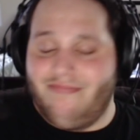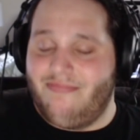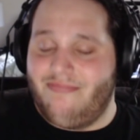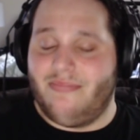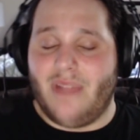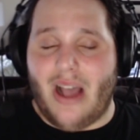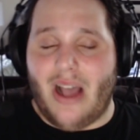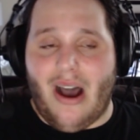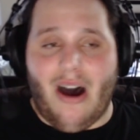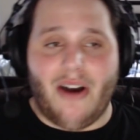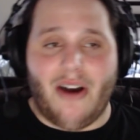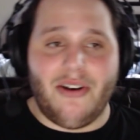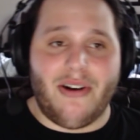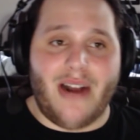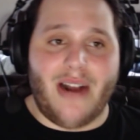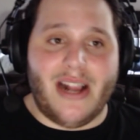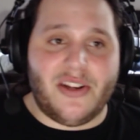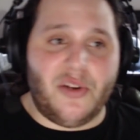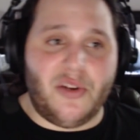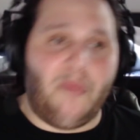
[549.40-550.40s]
100
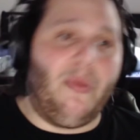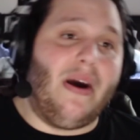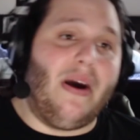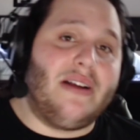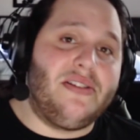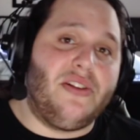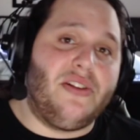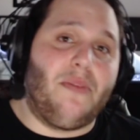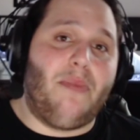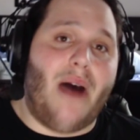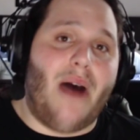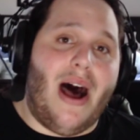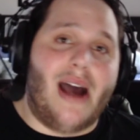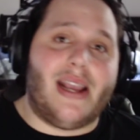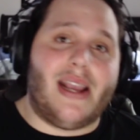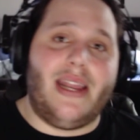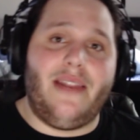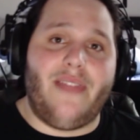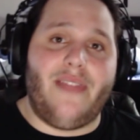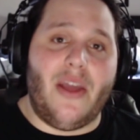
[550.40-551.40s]
extra bucks in their
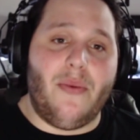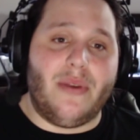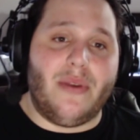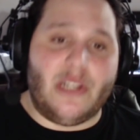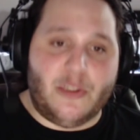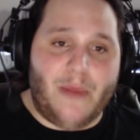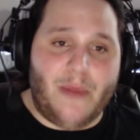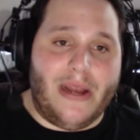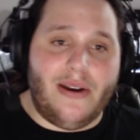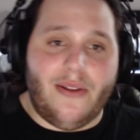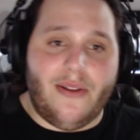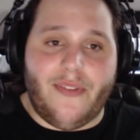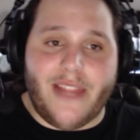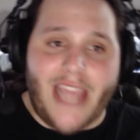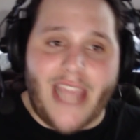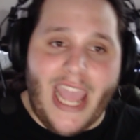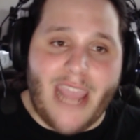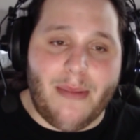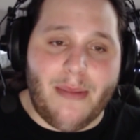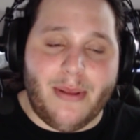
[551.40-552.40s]
pocket and they want to spend it on the
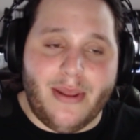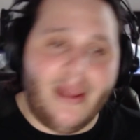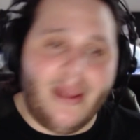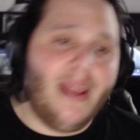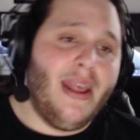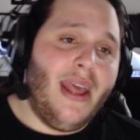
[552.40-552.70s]
game